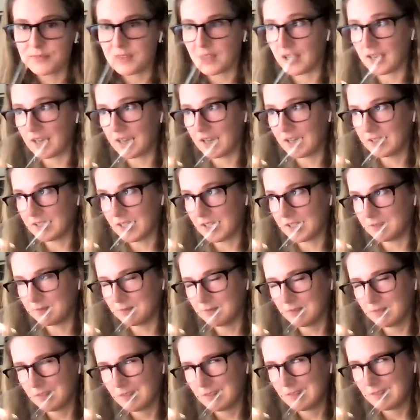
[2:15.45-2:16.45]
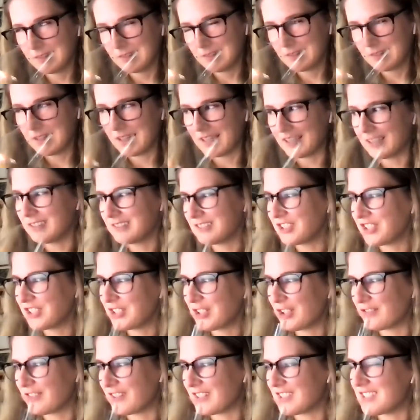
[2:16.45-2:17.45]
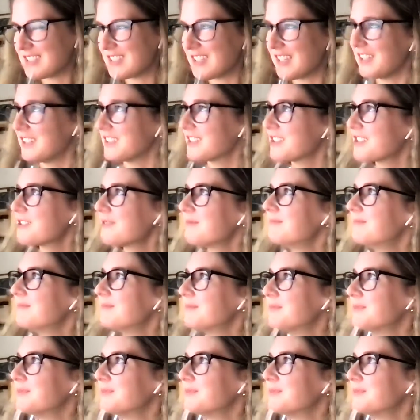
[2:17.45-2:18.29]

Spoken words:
And I don't really know if I'd say it's